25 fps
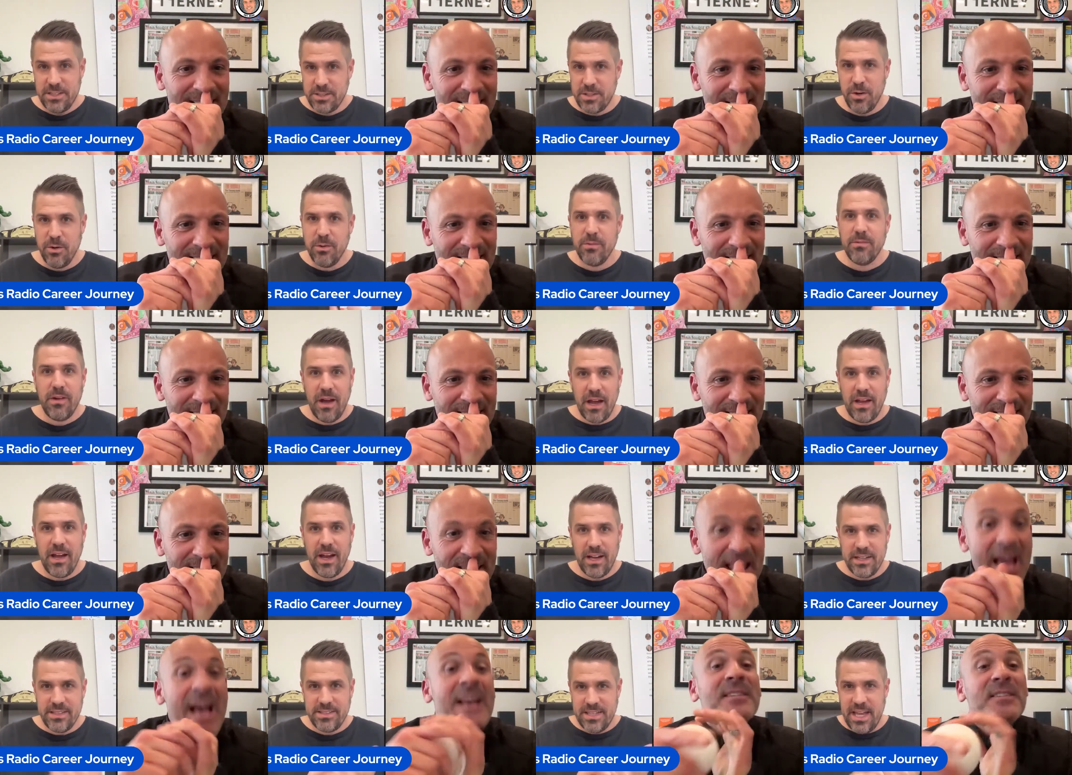Speaker 1: So I, I
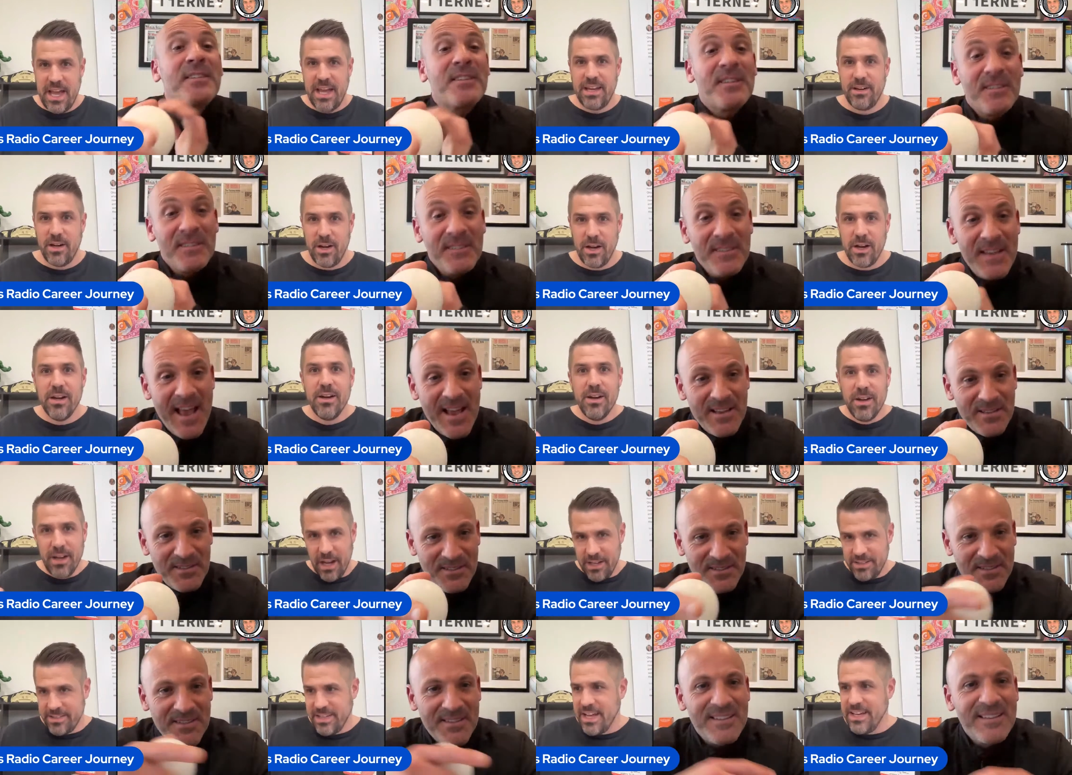yes, sat
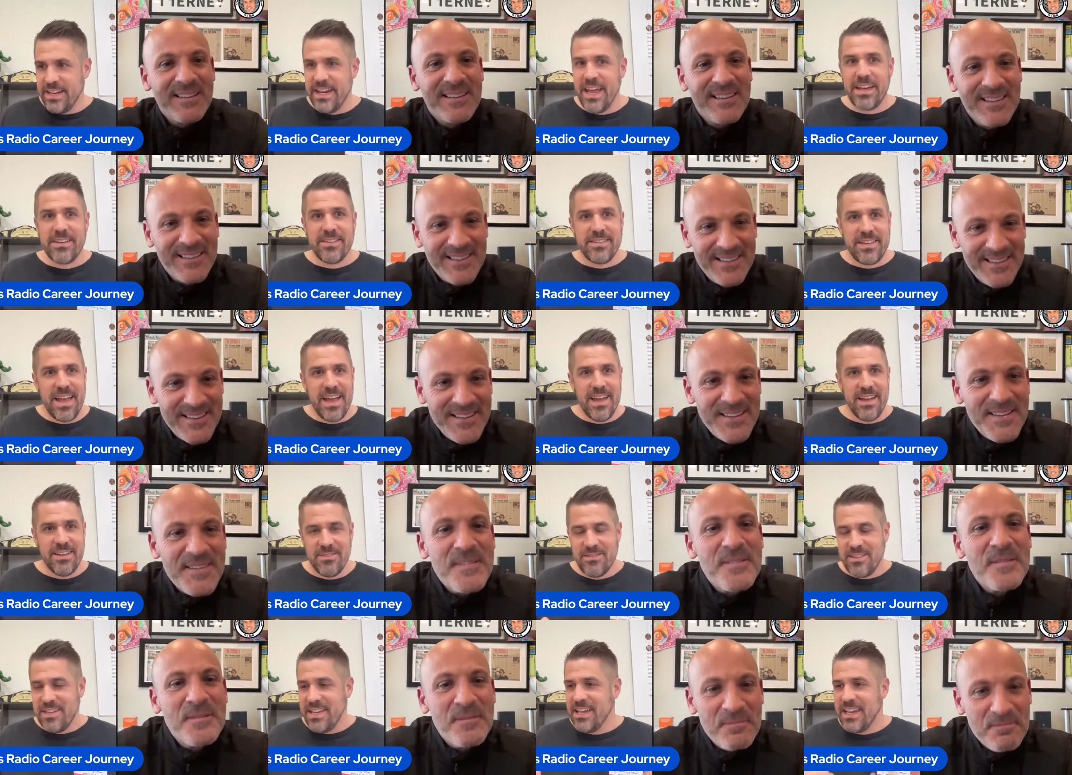yes. I sat next
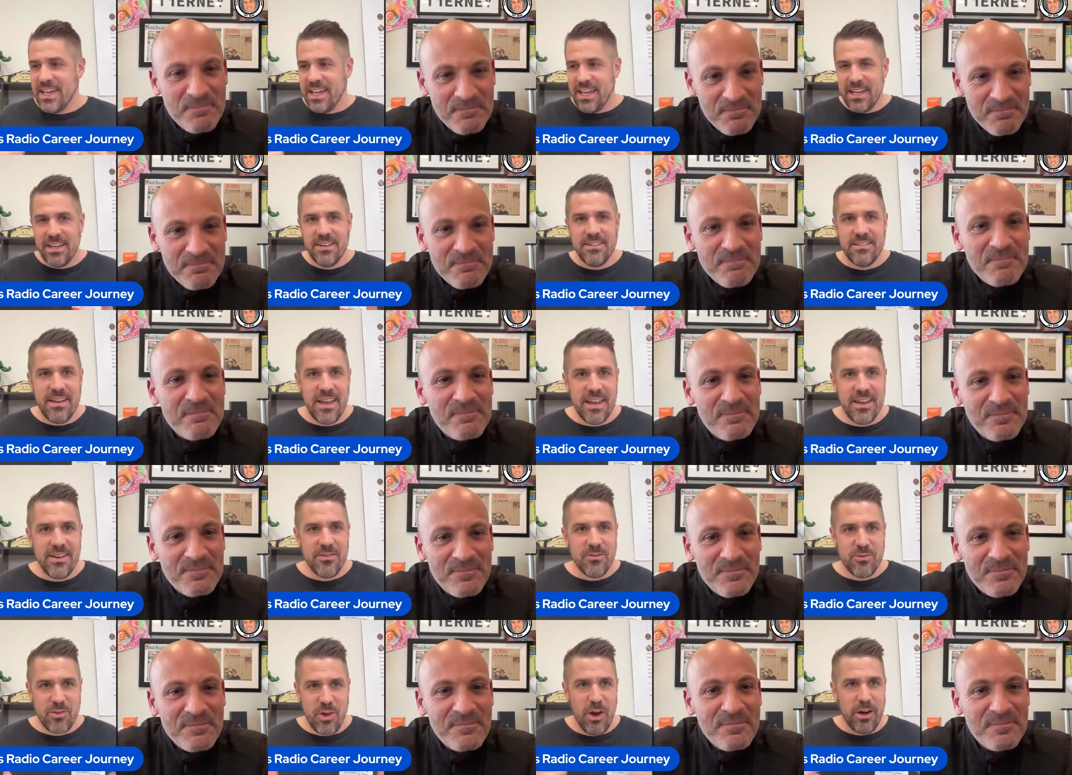to Tiki and,
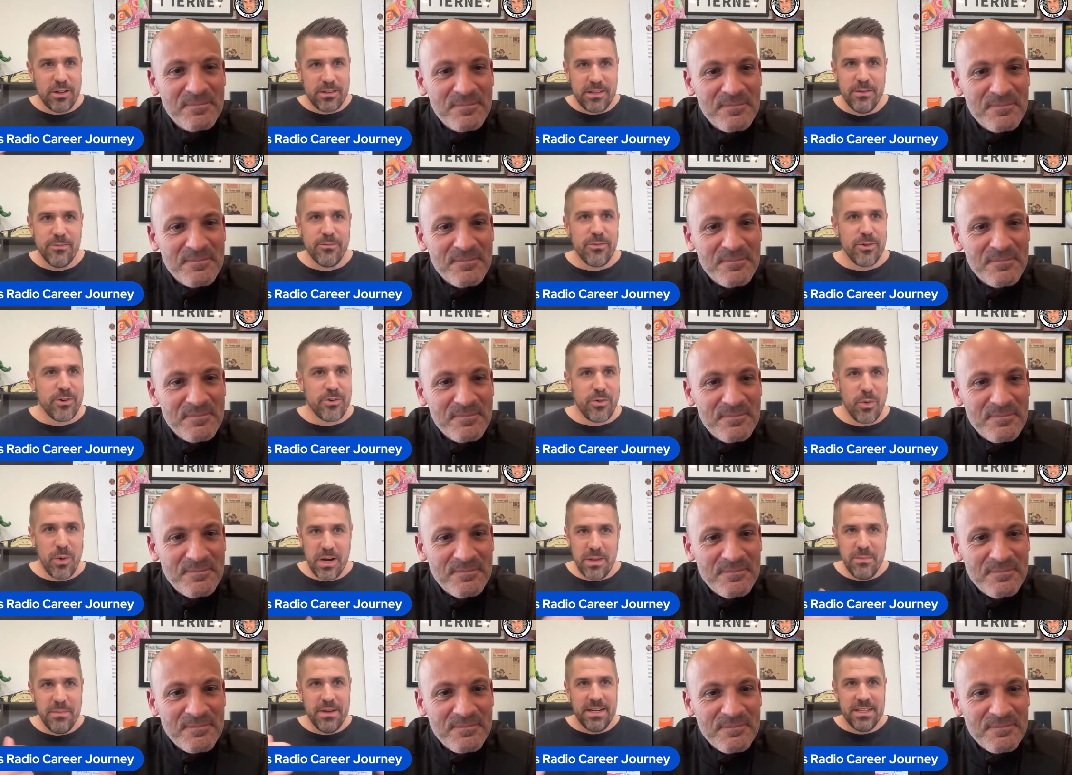and talked to him for
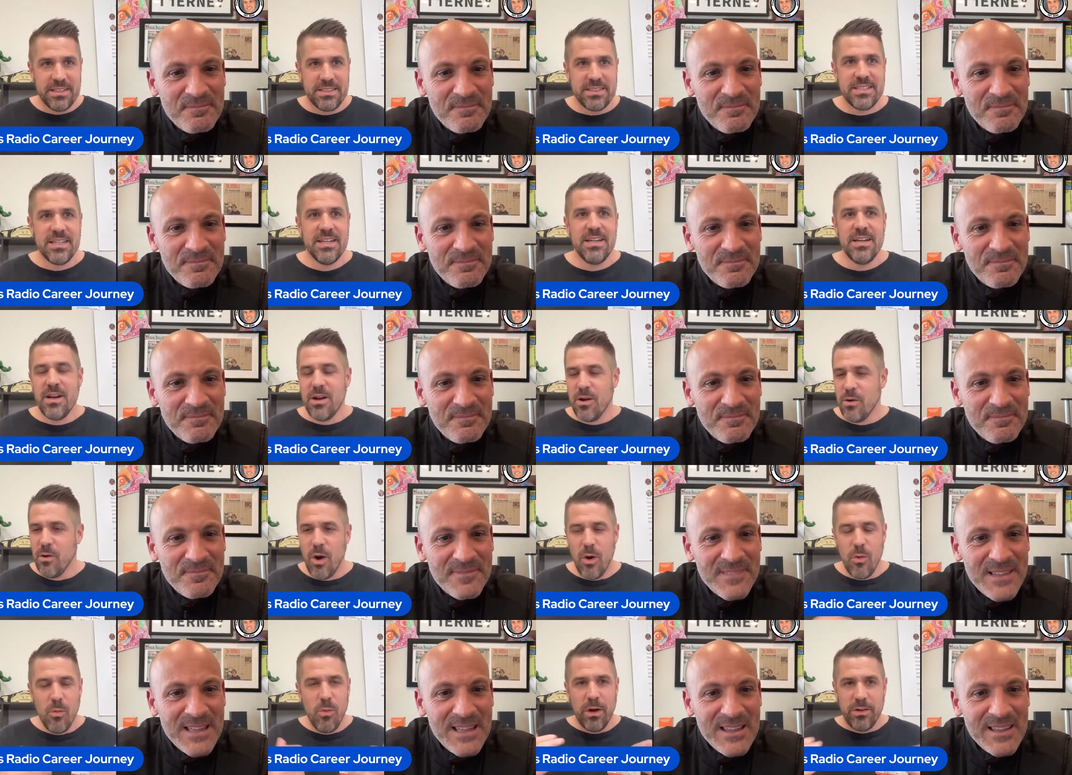20 minutes
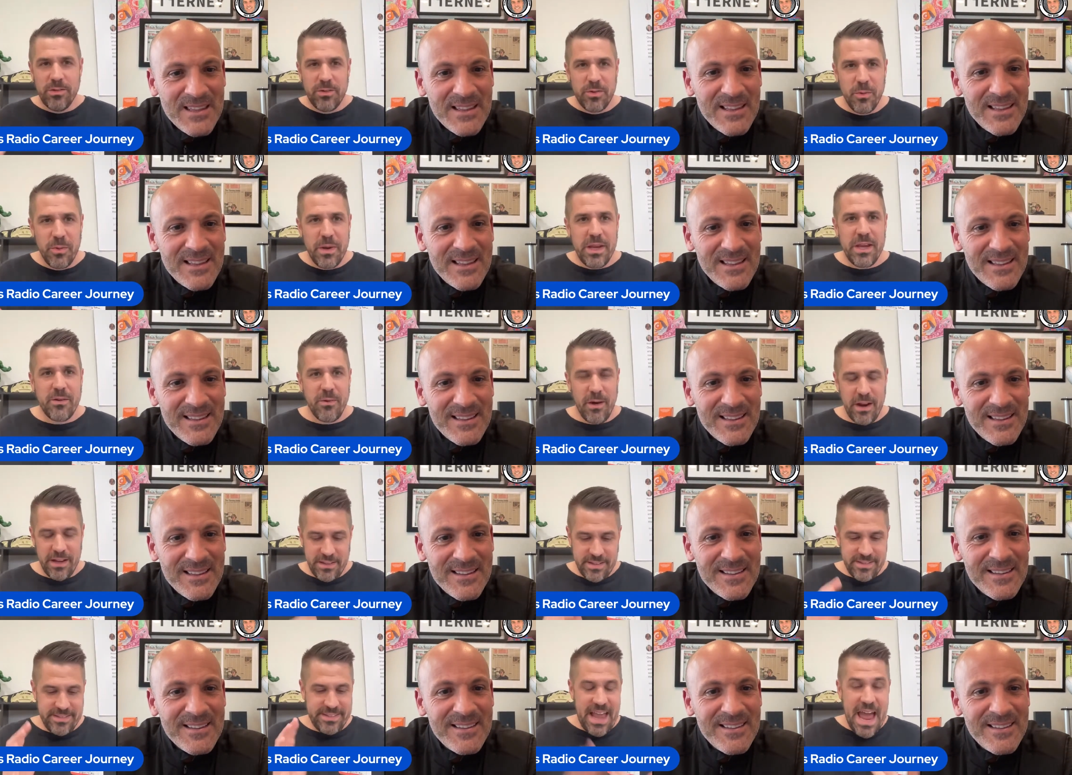well, once a week,
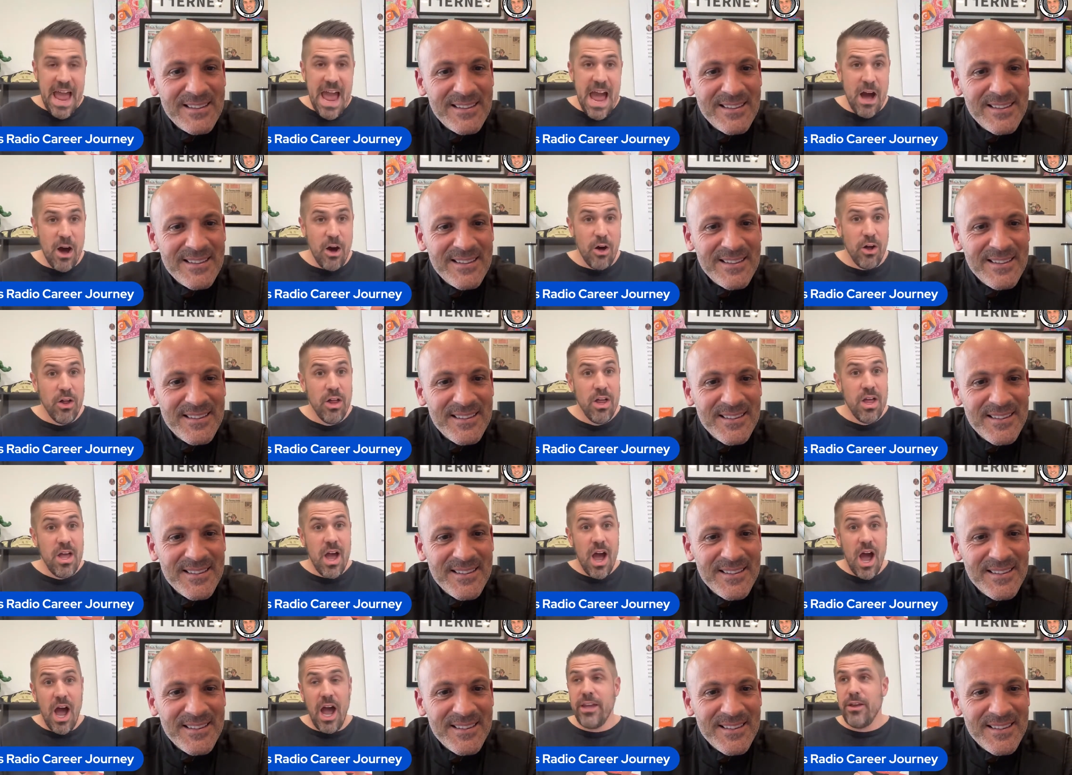right? Sal,
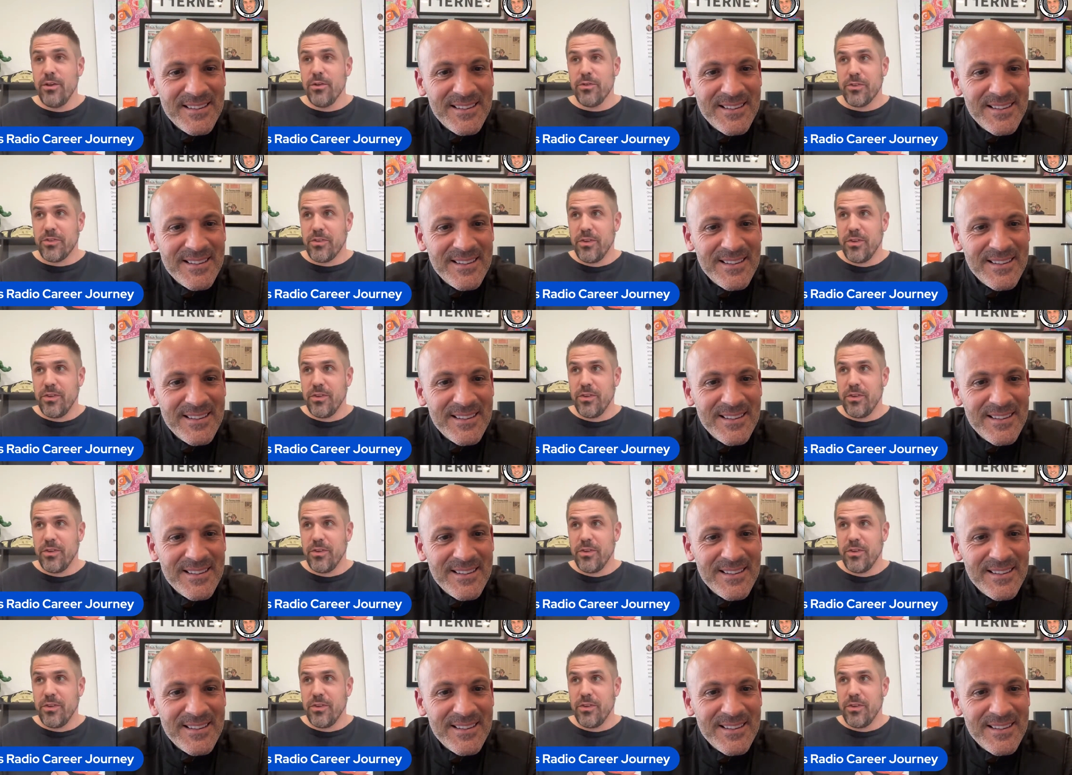I used